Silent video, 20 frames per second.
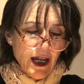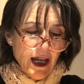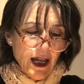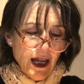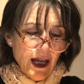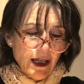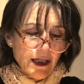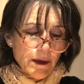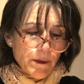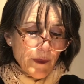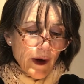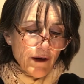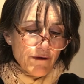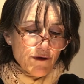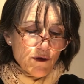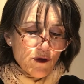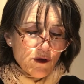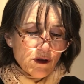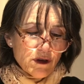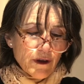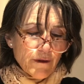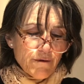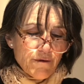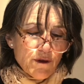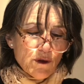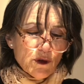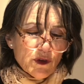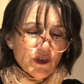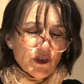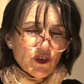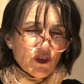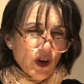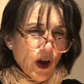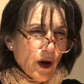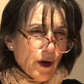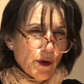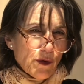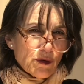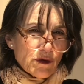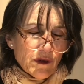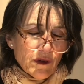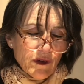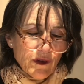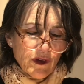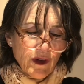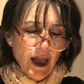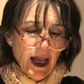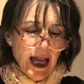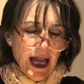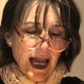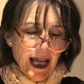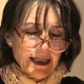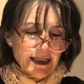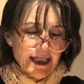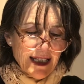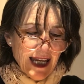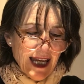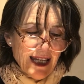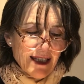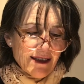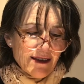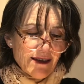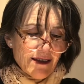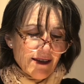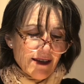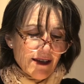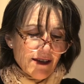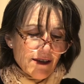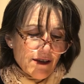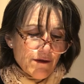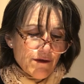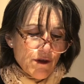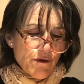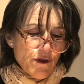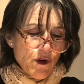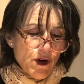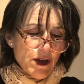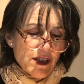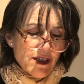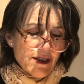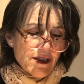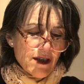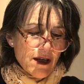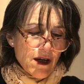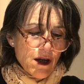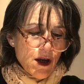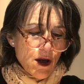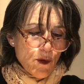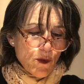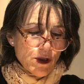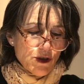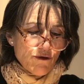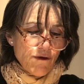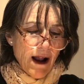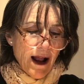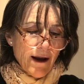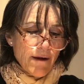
and above all the false tones and cadences of the voice which rang